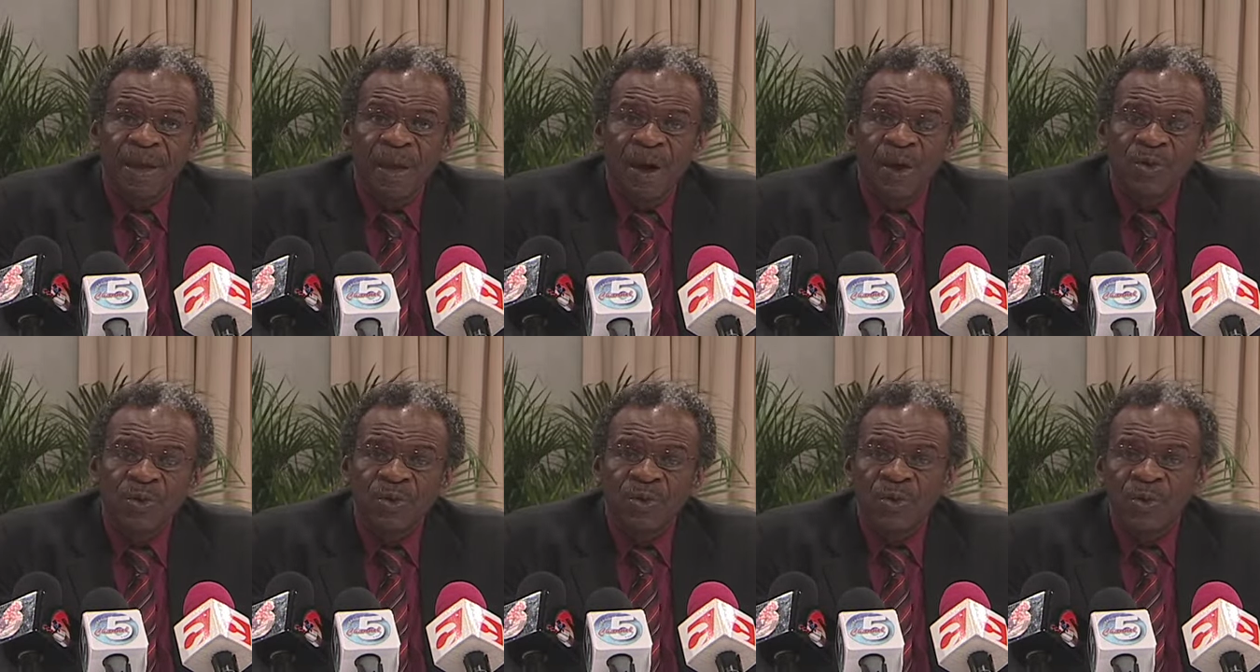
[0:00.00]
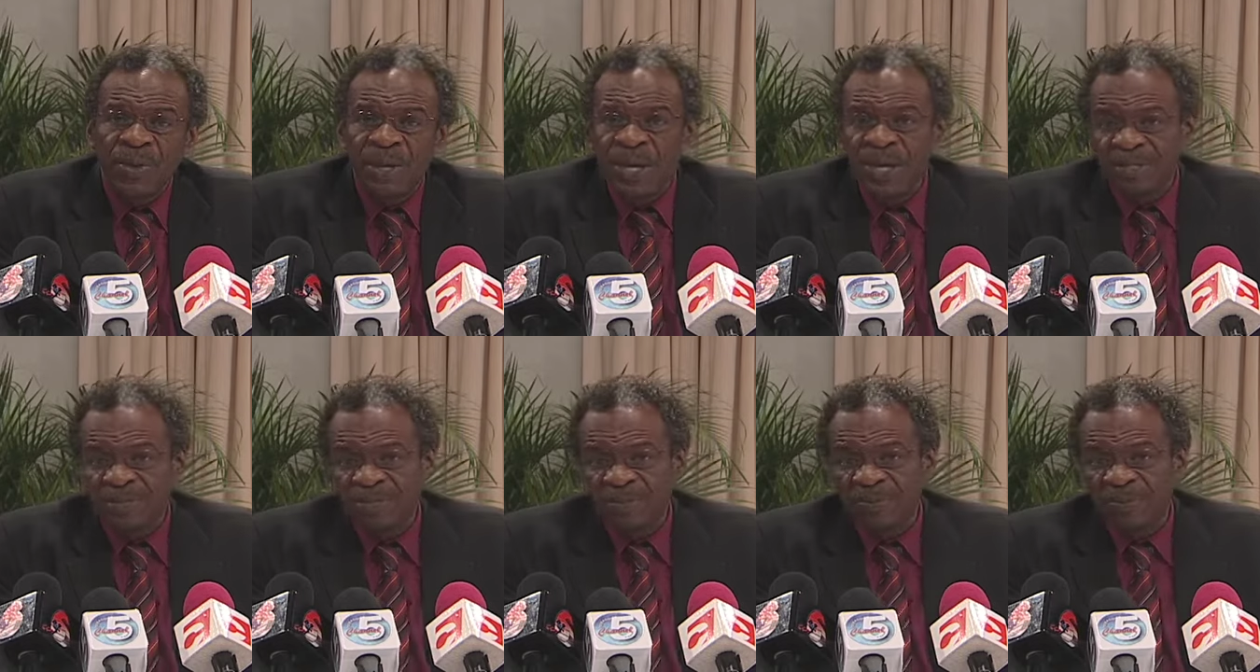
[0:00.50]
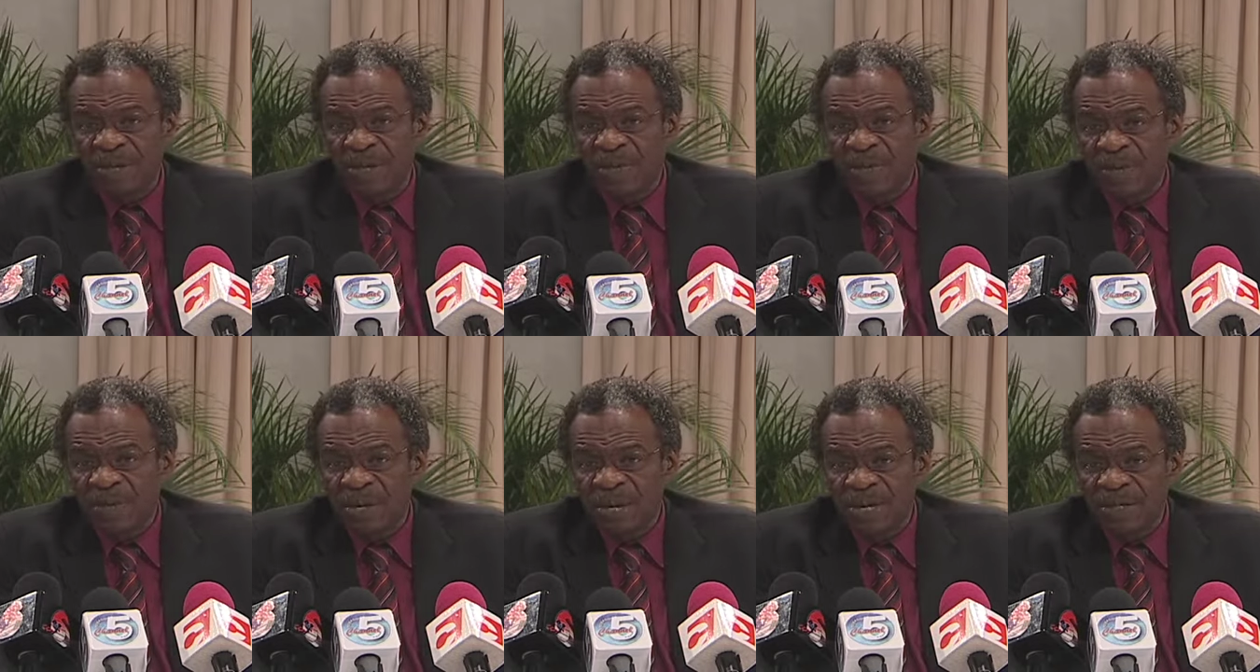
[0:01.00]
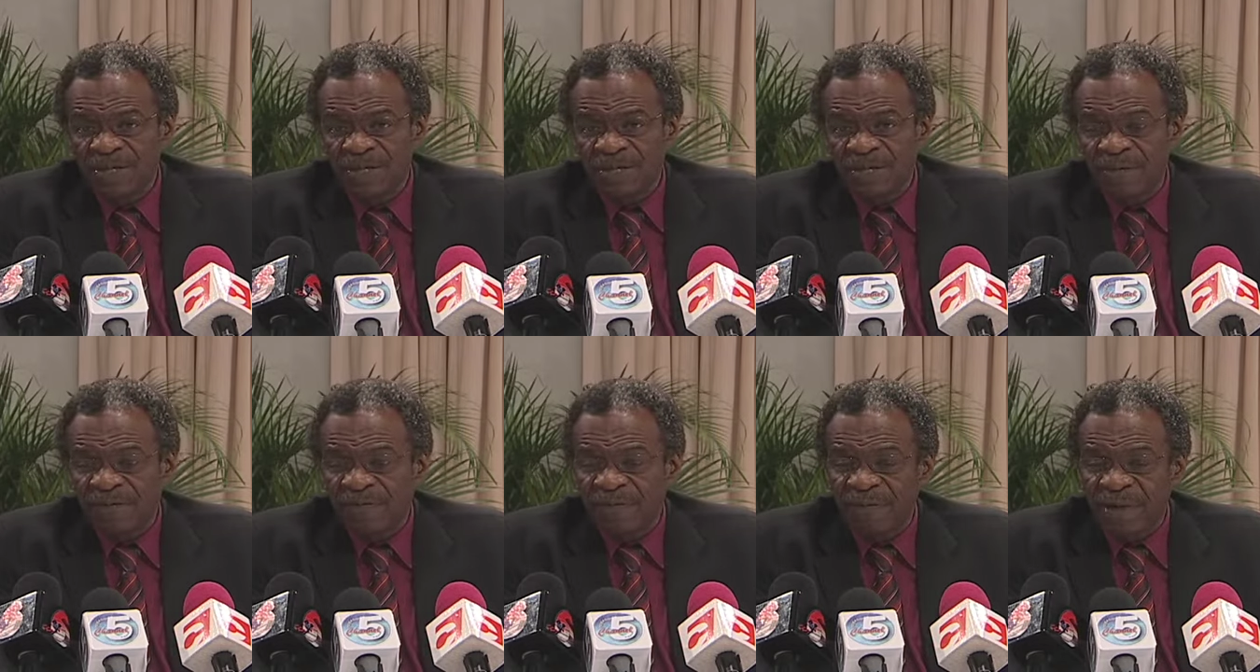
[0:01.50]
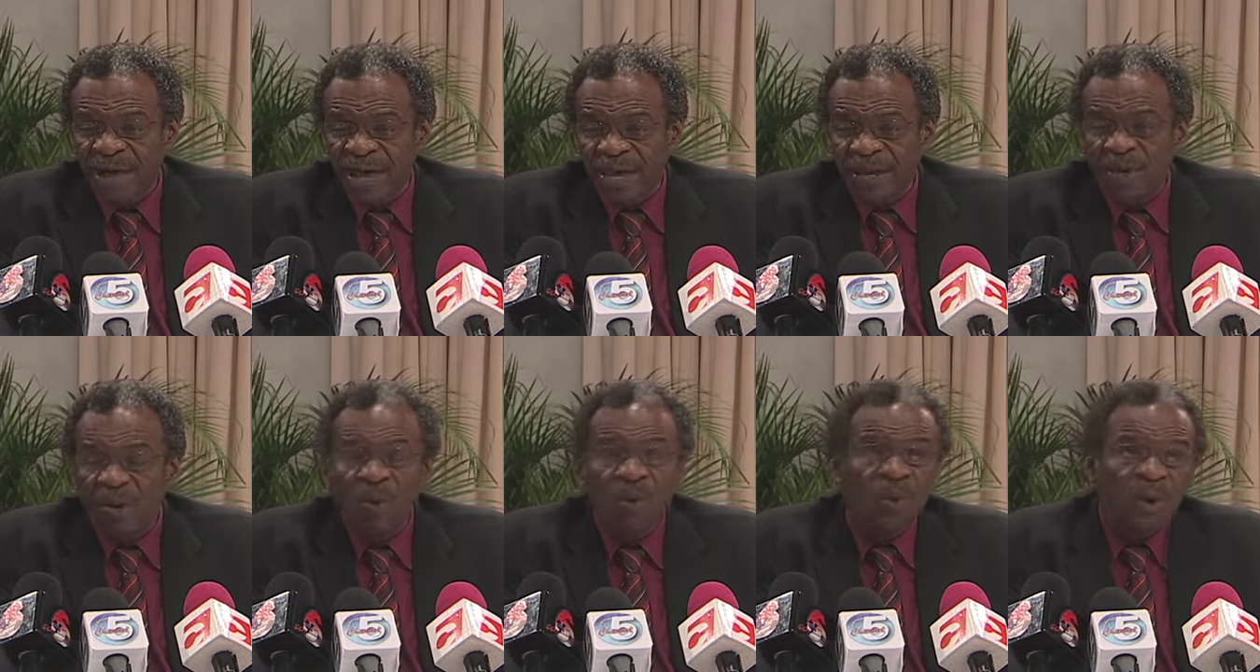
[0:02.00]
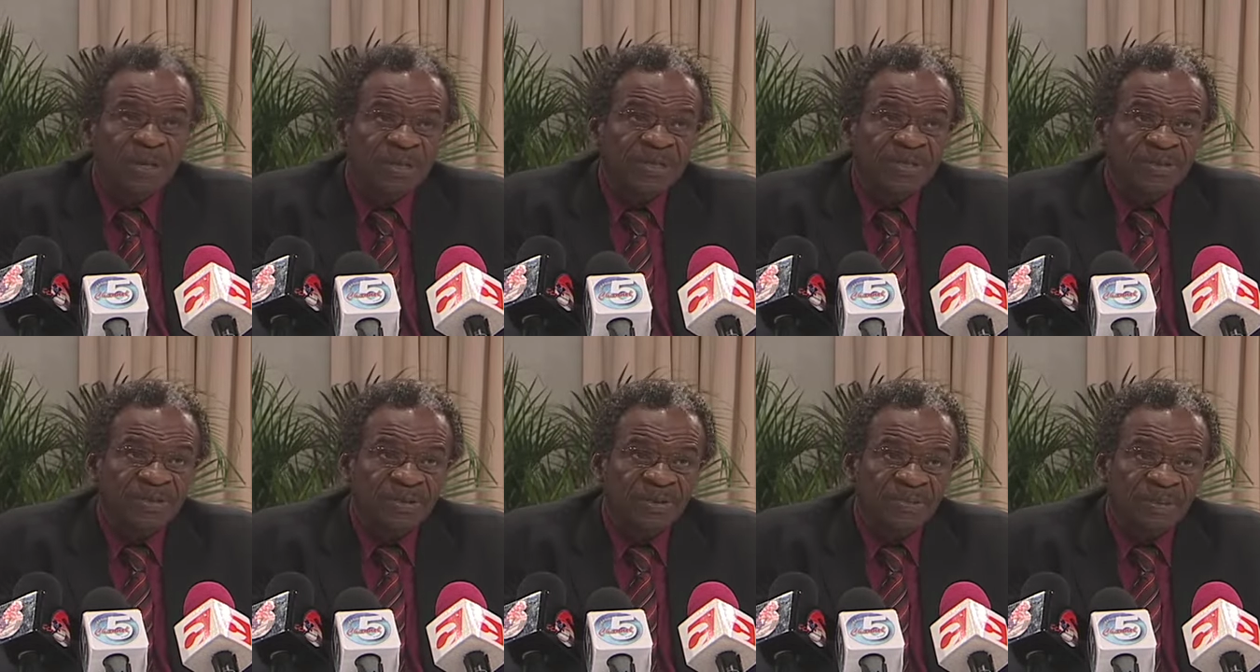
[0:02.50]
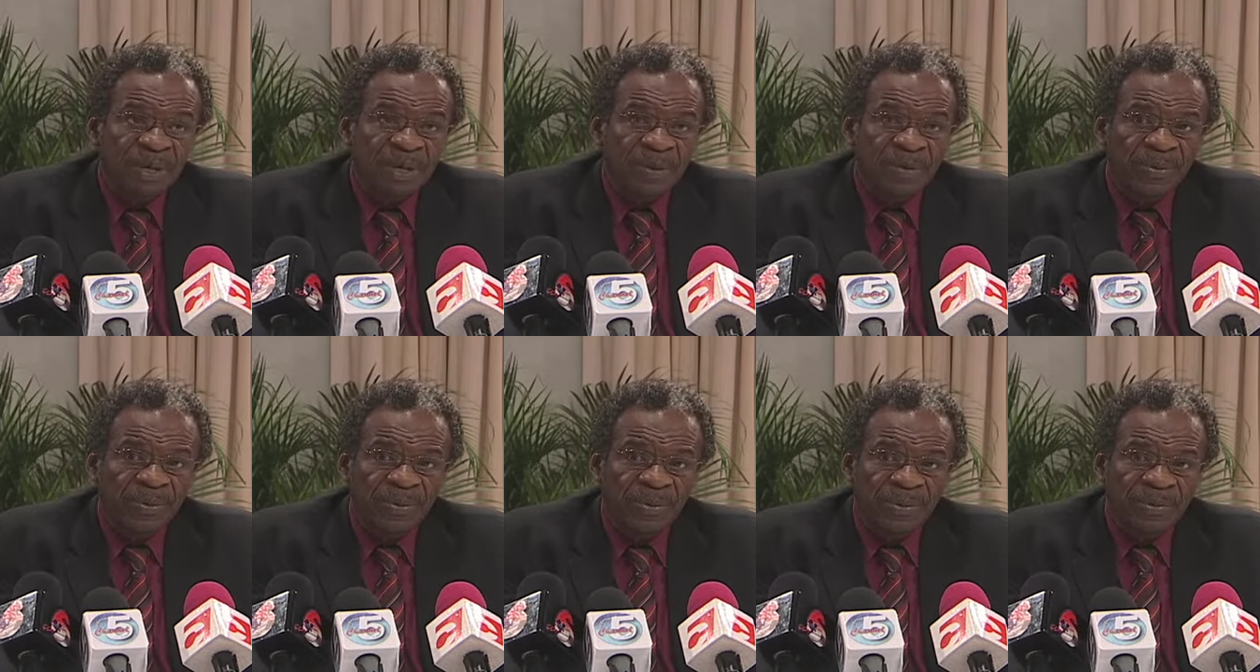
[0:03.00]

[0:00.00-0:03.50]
How do we as Tobagonians define what is Tobago?